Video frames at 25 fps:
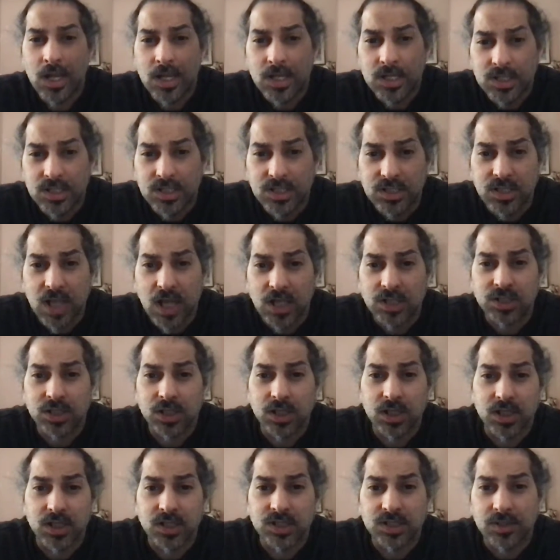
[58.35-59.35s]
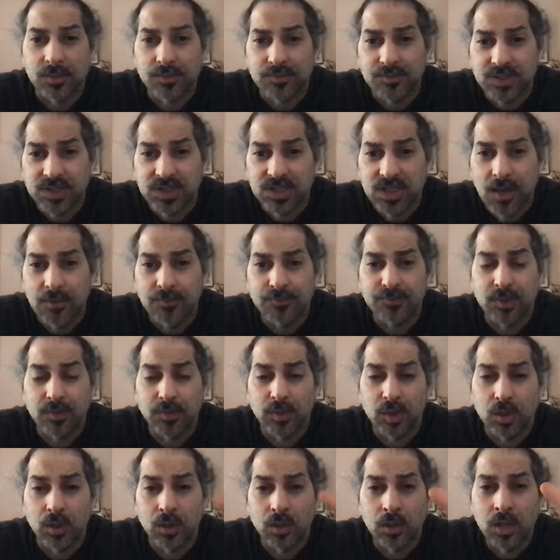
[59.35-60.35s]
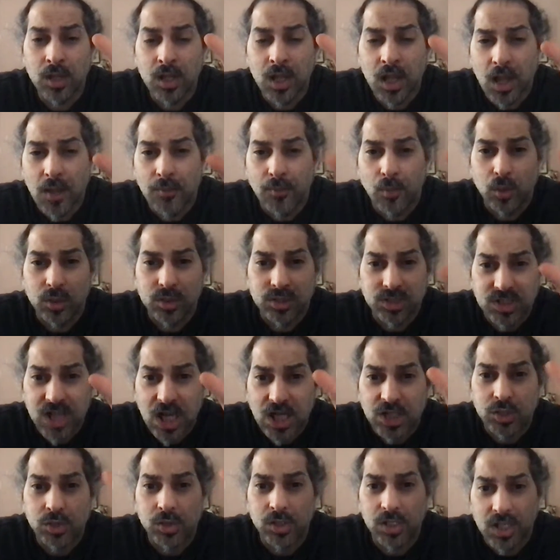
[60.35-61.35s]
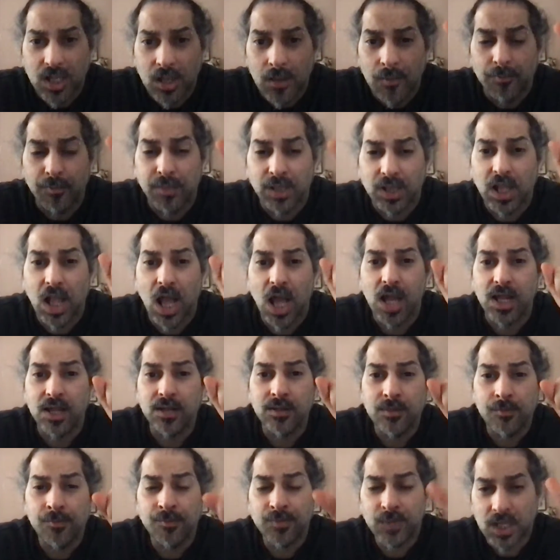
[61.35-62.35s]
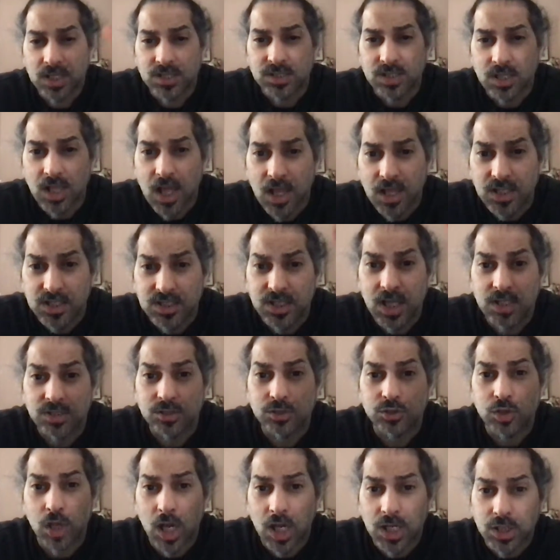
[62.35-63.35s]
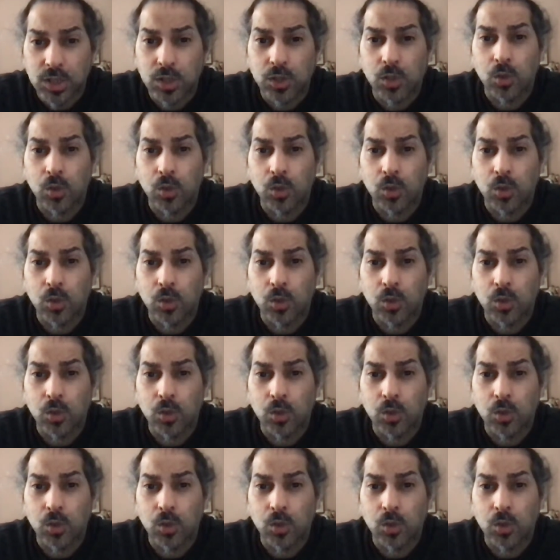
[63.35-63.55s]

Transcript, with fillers: sexually susceptible and more sexually compliant because a lot of these guys are trying to